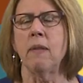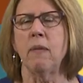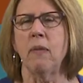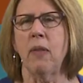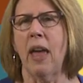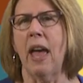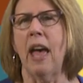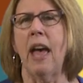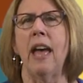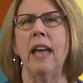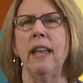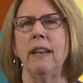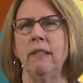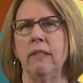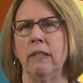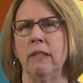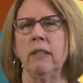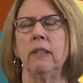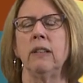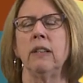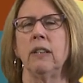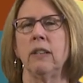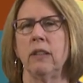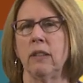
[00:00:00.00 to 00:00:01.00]
of that,
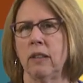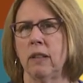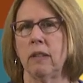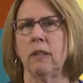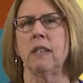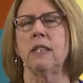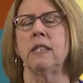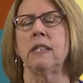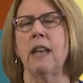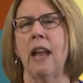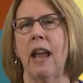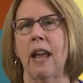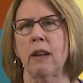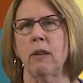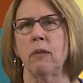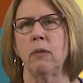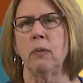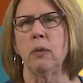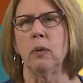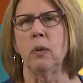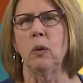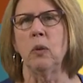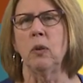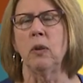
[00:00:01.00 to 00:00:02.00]
snack
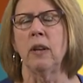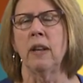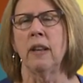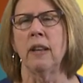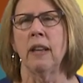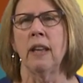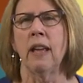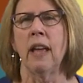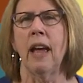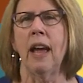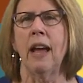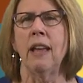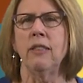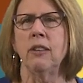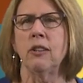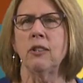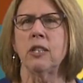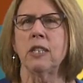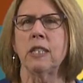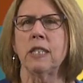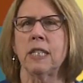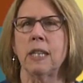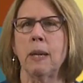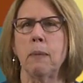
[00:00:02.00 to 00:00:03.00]
food, and there's
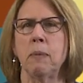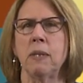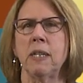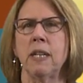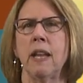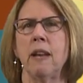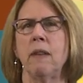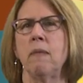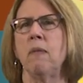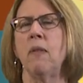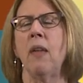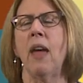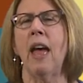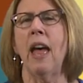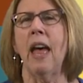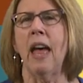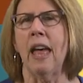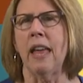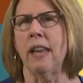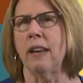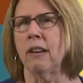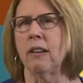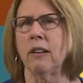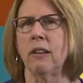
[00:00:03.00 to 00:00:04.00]
a subset of
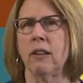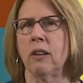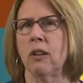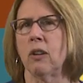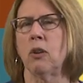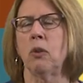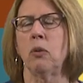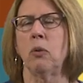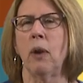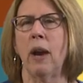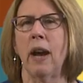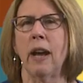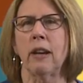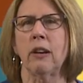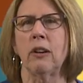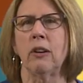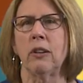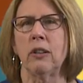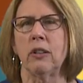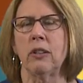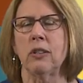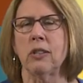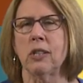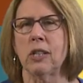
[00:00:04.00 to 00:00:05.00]
that,
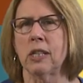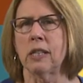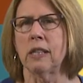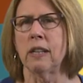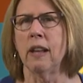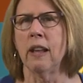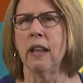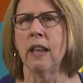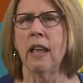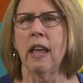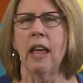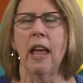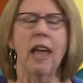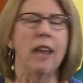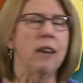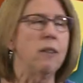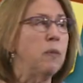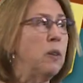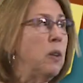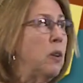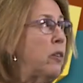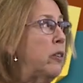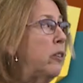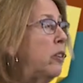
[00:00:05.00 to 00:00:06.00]
crackers. And if
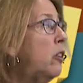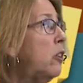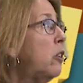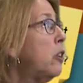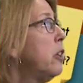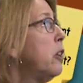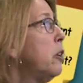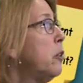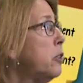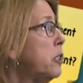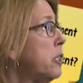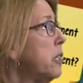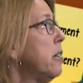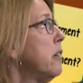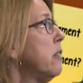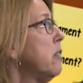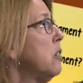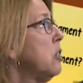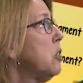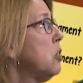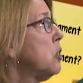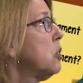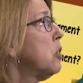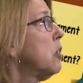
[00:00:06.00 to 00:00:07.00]
you look closely at
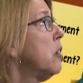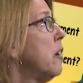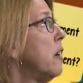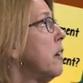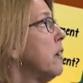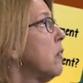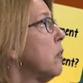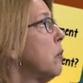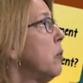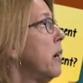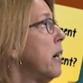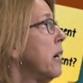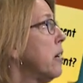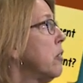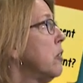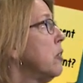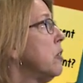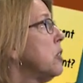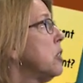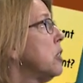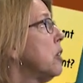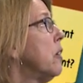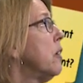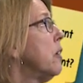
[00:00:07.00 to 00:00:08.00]
this chart,
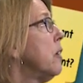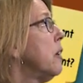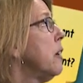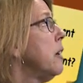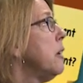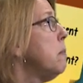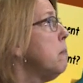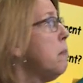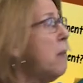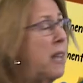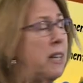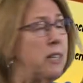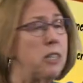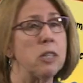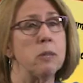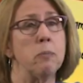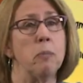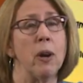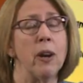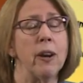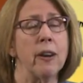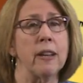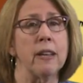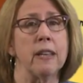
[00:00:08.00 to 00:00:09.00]
crackers are an immense
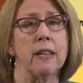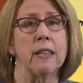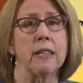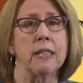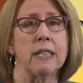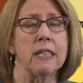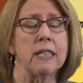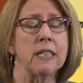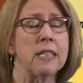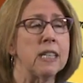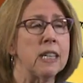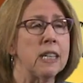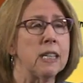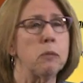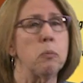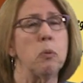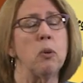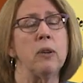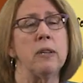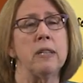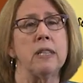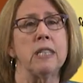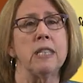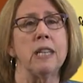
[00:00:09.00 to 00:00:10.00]
market. It's a
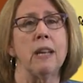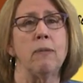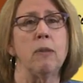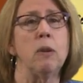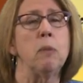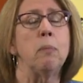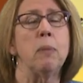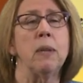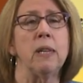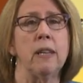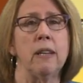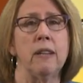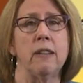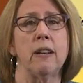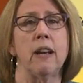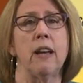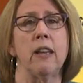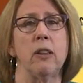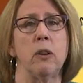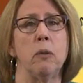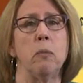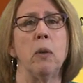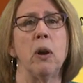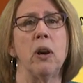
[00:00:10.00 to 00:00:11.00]
$6.7
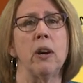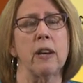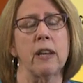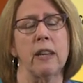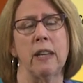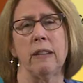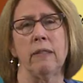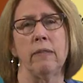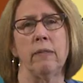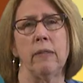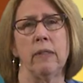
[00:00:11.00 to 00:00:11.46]
billion market.